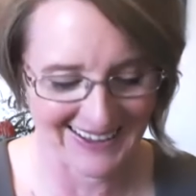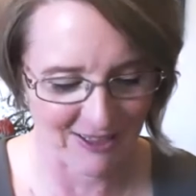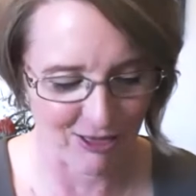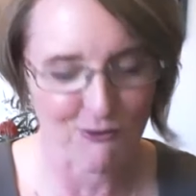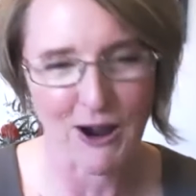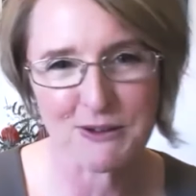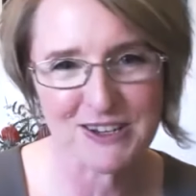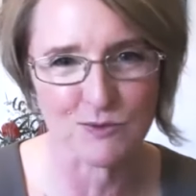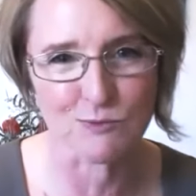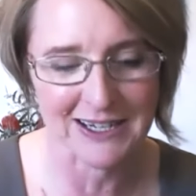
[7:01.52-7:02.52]
I love how we're
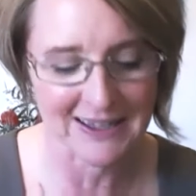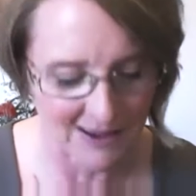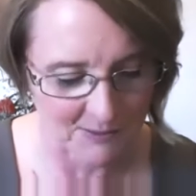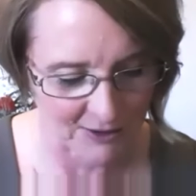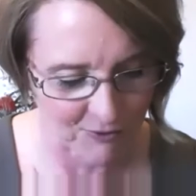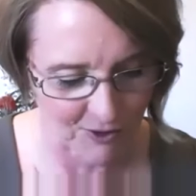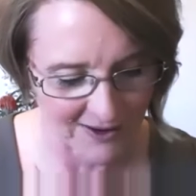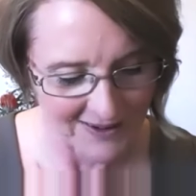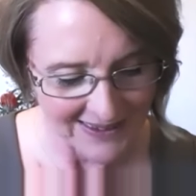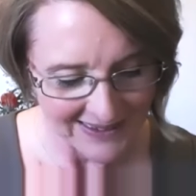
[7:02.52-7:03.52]
just working that
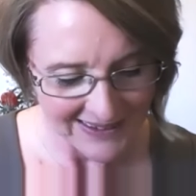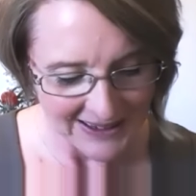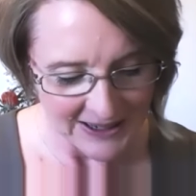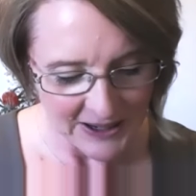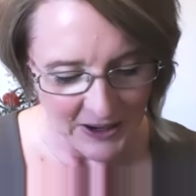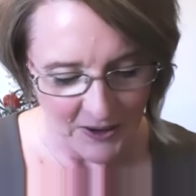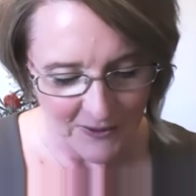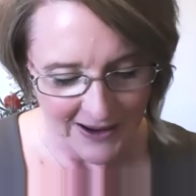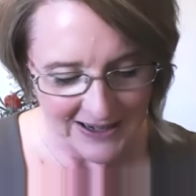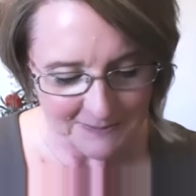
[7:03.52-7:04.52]
metaphor. All
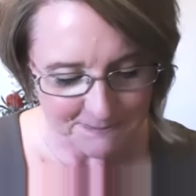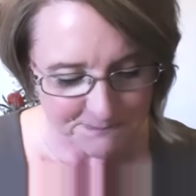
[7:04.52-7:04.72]
right.